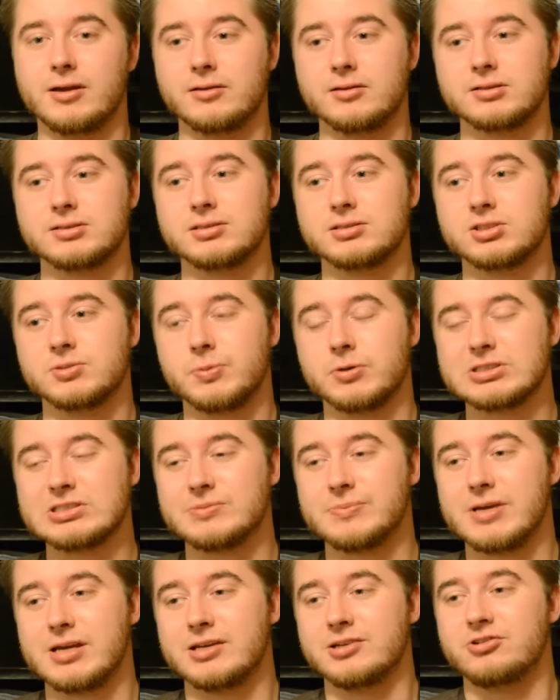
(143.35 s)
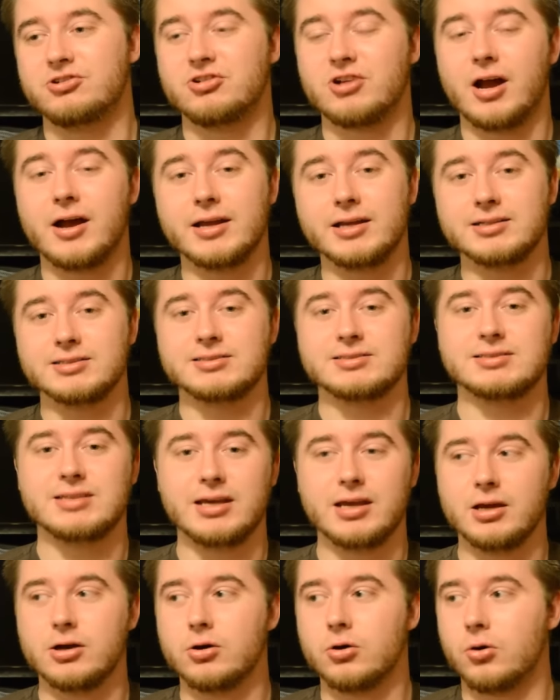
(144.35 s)
This is supposed to be a giant
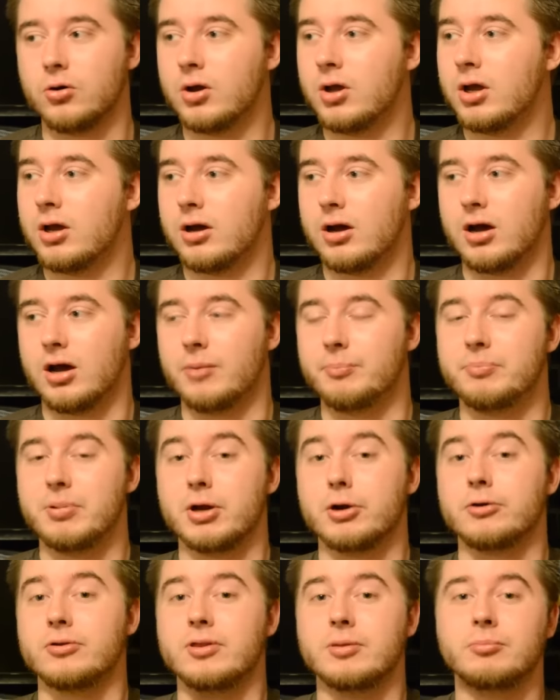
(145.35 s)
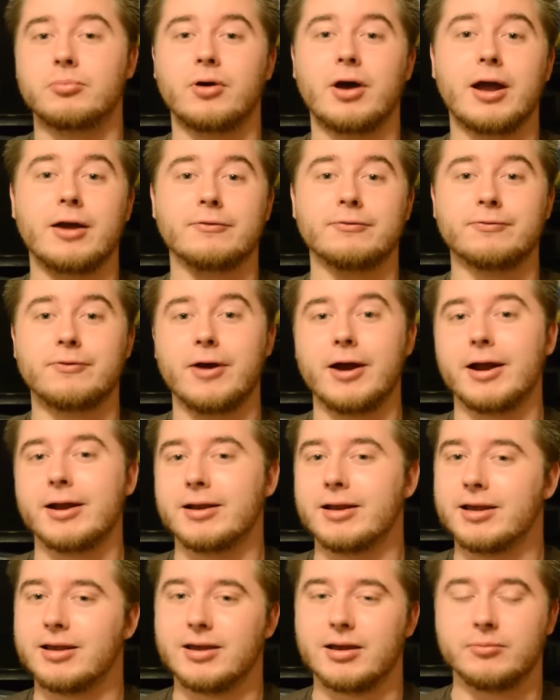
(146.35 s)
sale, bigger than Black
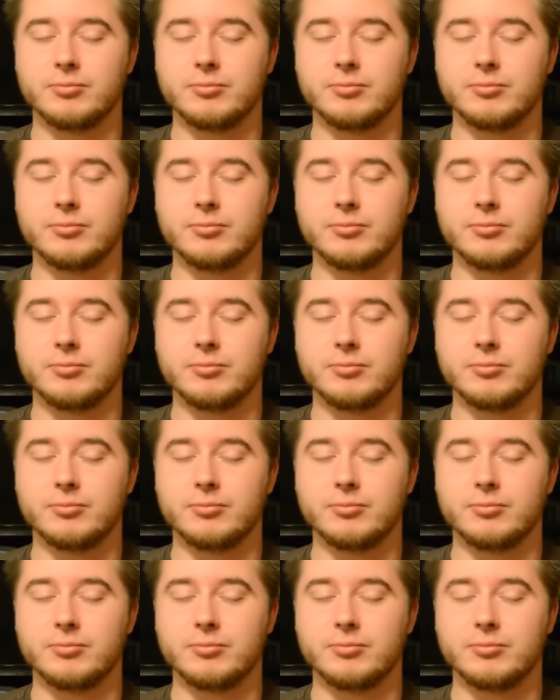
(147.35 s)
Friday.